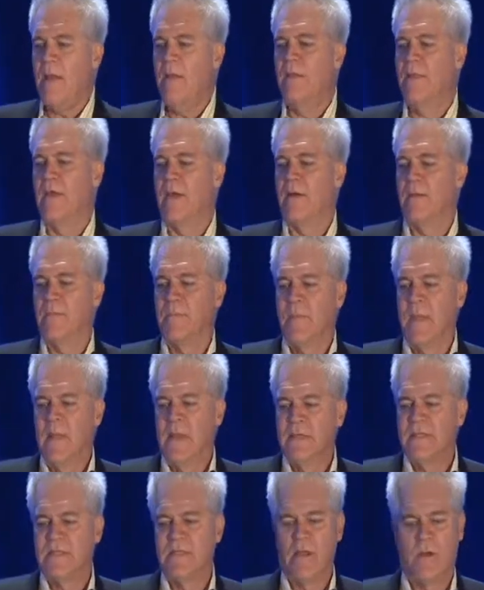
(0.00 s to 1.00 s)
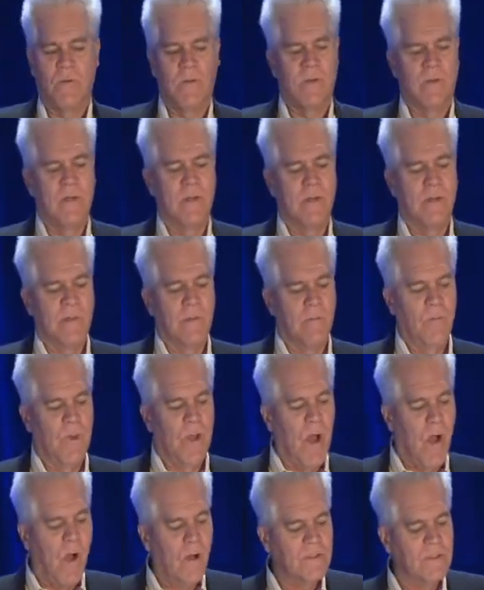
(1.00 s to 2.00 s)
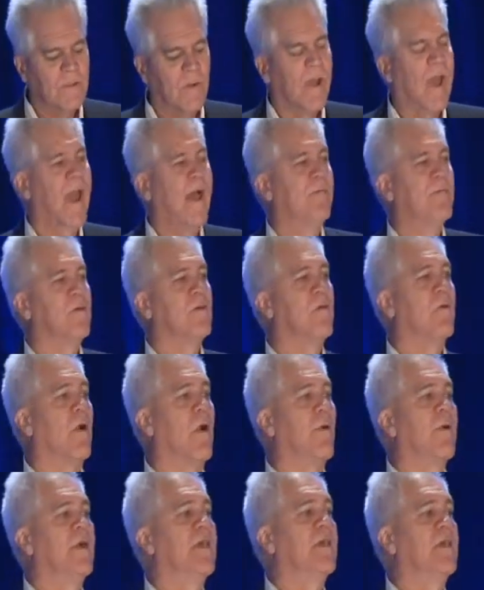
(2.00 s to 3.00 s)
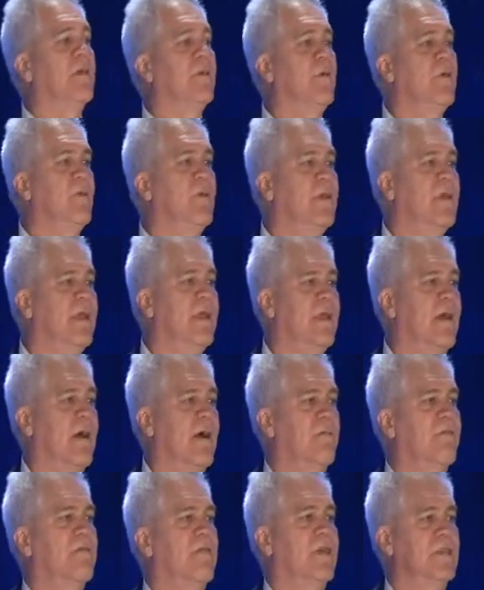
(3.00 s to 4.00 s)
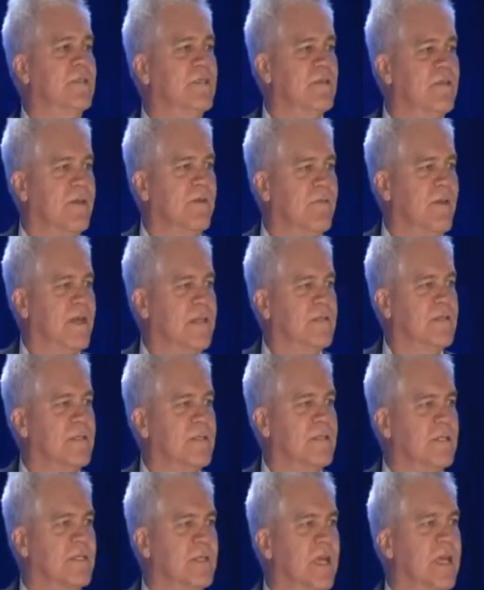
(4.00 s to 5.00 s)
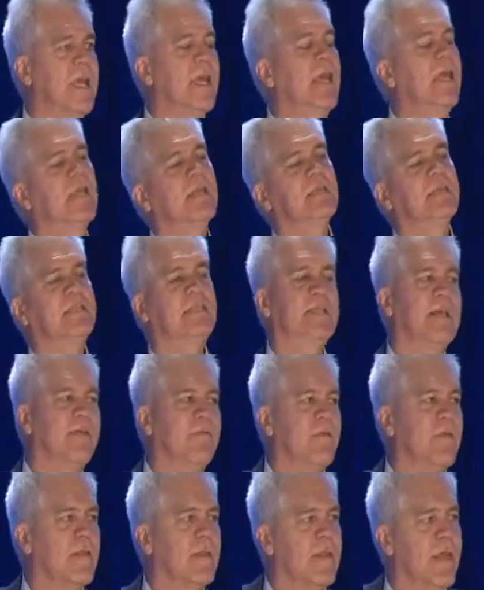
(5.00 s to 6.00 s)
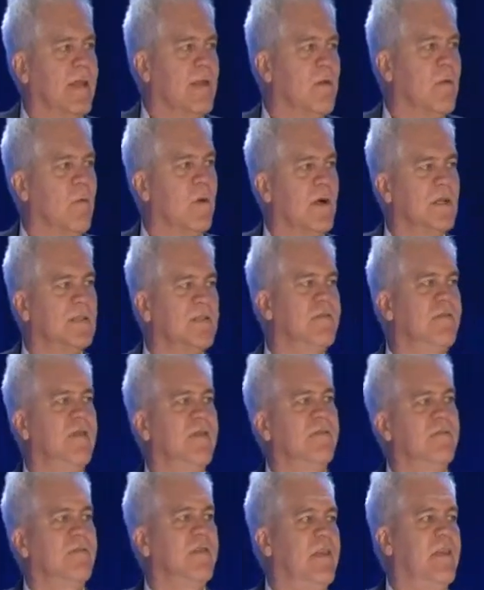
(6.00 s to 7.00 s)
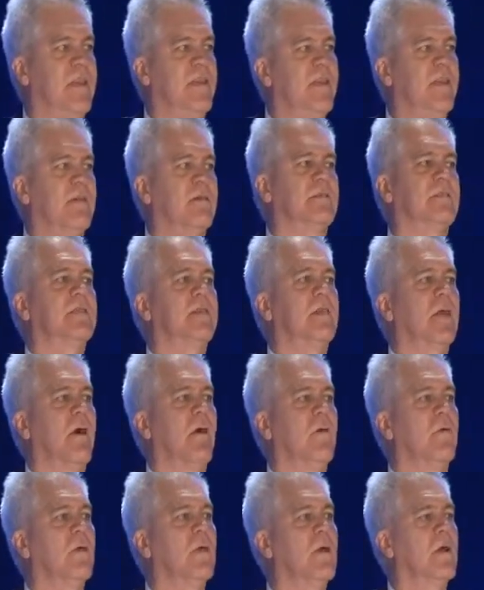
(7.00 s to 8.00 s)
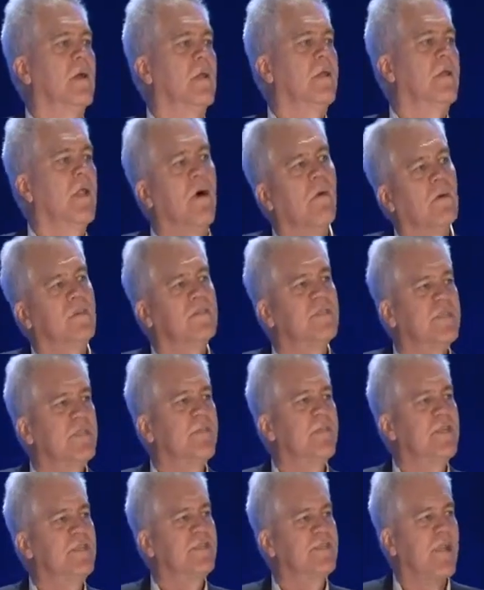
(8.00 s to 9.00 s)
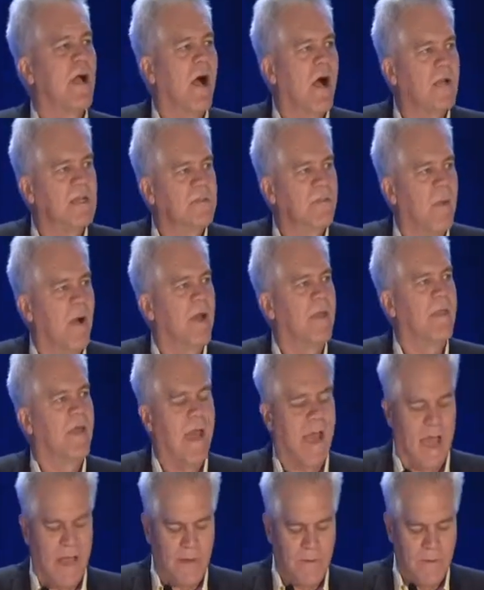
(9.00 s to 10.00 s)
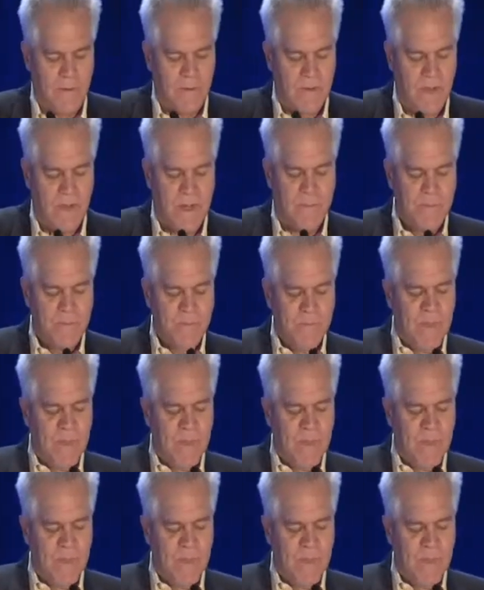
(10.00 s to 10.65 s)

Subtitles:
there. So we also have a growing community of venture investors. It is different than it was 15 years ago. No one should be shocked by that, okay?